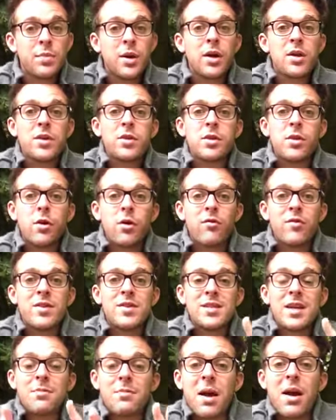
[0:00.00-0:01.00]
but
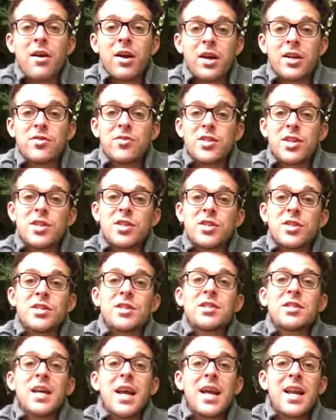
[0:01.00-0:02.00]
obviously American
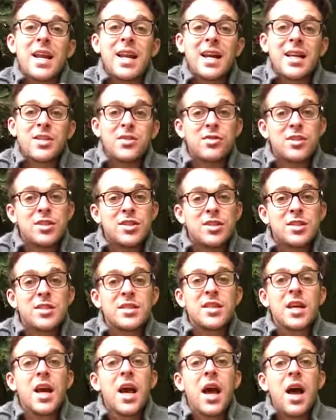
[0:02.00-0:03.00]
traditions and English
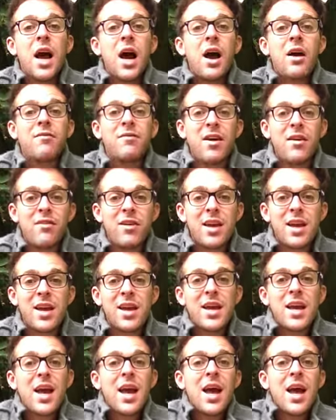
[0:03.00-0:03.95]
traditions are very